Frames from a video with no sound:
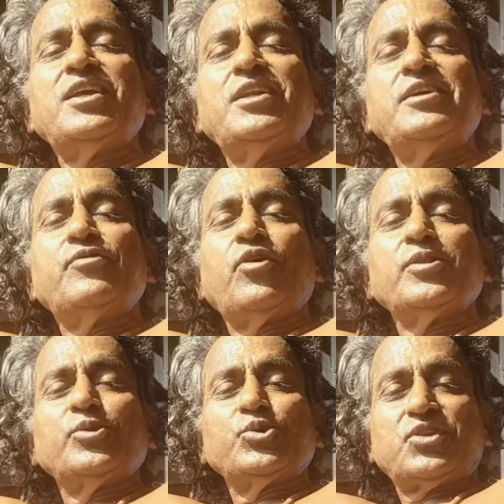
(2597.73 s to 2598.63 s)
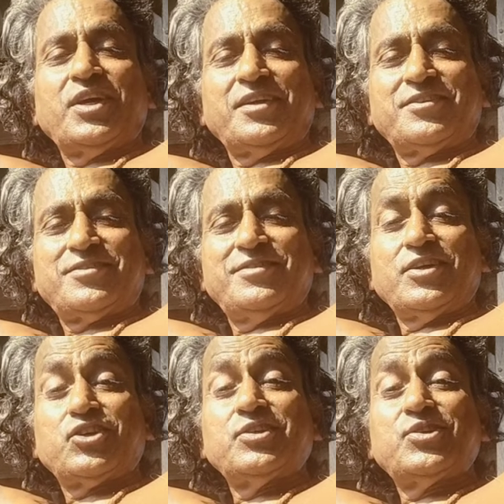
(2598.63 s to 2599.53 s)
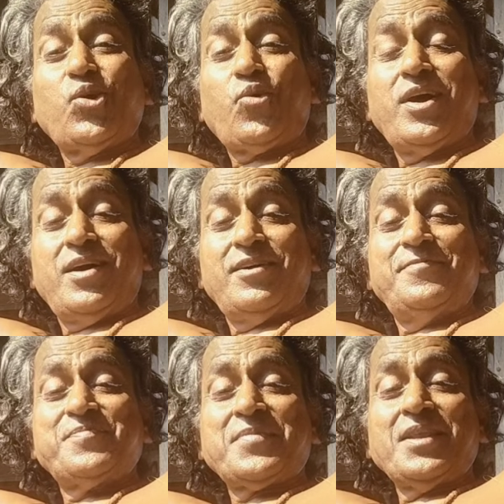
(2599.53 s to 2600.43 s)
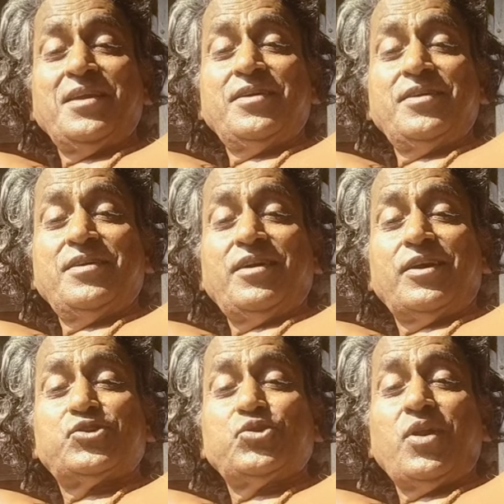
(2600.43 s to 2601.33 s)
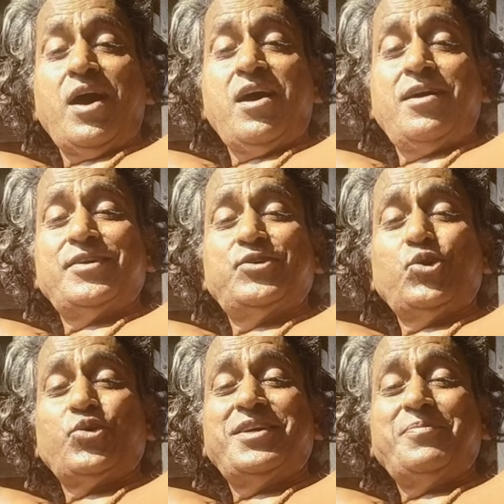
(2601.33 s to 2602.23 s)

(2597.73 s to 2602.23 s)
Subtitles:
leave all those things. This is yoga. Arjuna, yogi